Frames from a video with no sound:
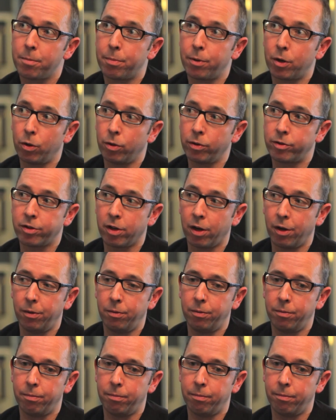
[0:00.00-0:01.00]
but
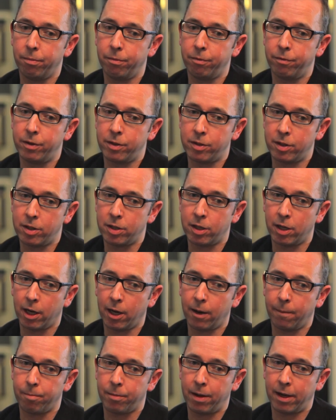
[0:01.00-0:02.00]
also
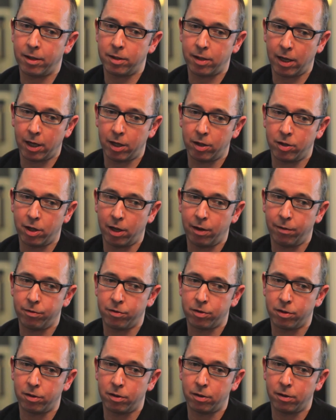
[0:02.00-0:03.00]
visiting
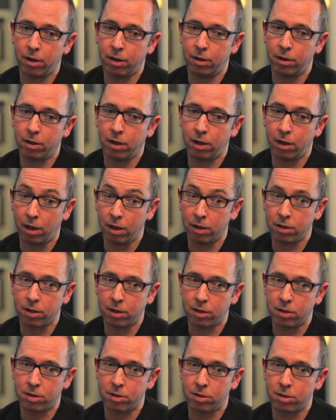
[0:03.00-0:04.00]
executives and
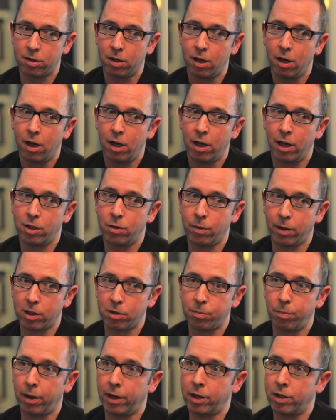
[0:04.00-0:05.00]
artists to
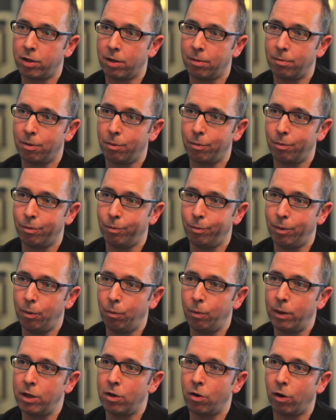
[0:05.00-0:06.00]
explain to them that
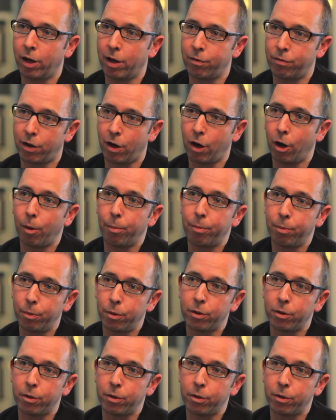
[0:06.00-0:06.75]
we'd not given up.